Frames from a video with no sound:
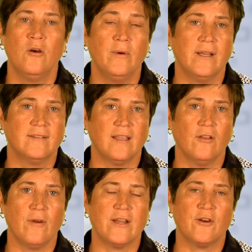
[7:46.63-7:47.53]
We
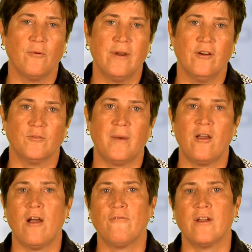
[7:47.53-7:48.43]
accelerate careers by
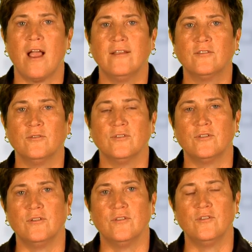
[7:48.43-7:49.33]
offering high school
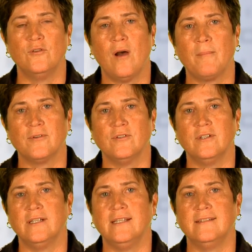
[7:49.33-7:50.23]
students new
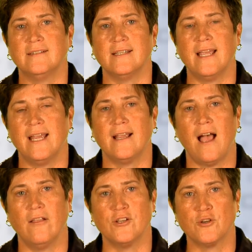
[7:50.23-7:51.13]
opportunities to gain
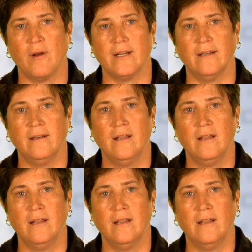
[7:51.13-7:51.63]
college credit.